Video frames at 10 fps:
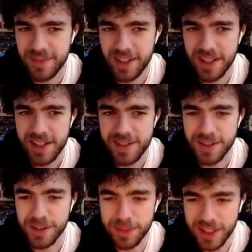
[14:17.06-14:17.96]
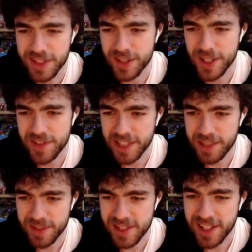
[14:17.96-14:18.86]
So normally you search for
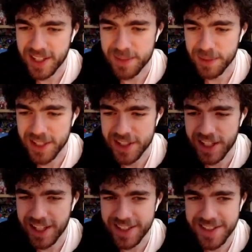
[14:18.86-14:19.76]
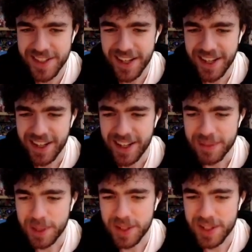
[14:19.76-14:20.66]
level 6, but in this case,
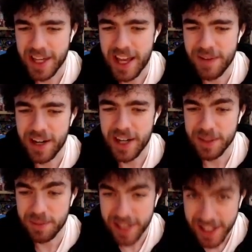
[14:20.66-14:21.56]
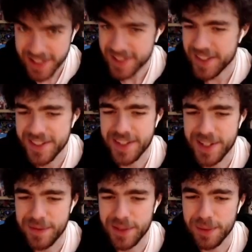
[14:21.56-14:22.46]
because I have other plans this
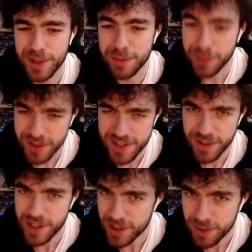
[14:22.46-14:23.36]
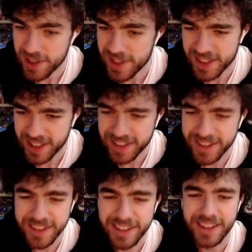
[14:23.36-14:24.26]
turn for the worm monster, I don't want to discard
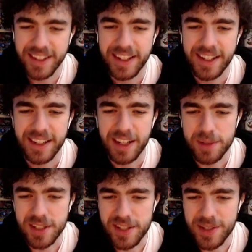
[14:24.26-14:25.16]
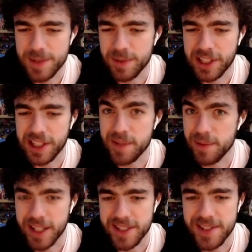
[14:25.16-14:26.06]
it, I'm just going to search for a card for
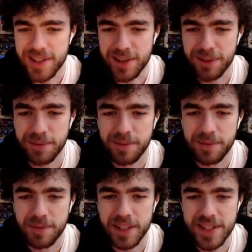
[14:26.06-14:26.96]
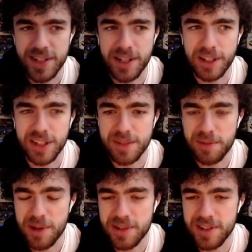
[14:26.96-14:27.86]
next turn. In this turn I'm going to use
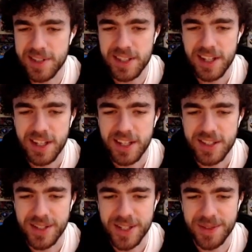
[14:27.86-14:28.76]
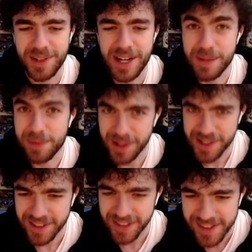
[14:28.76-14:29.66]
Emergence, search for our
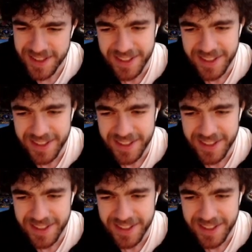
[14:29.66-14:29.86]
Protos.